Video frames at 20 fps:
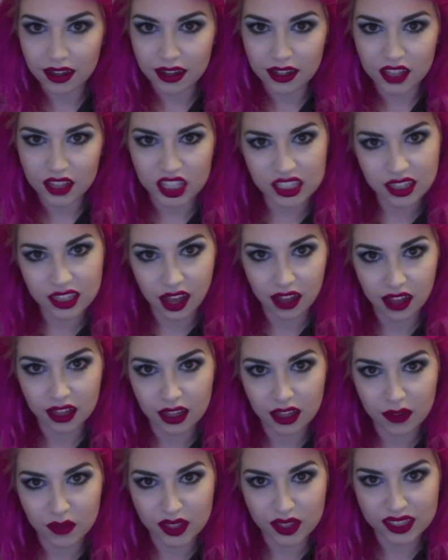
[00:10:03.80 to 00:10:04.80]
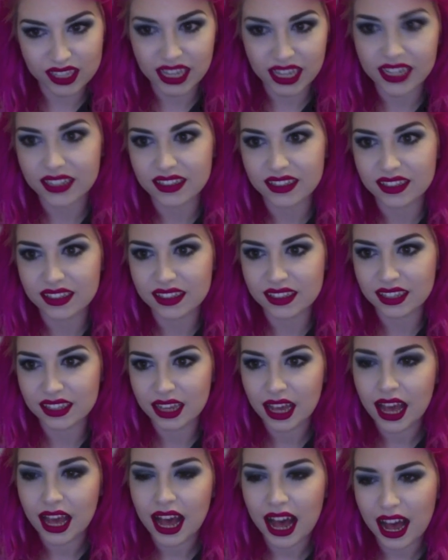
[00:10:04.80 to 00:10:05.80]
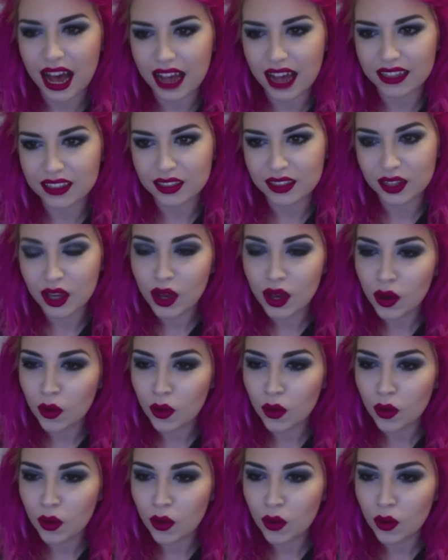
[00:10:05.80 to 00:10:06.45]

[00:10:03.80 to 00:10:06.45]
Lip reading: The Scarlet of the Saints asked,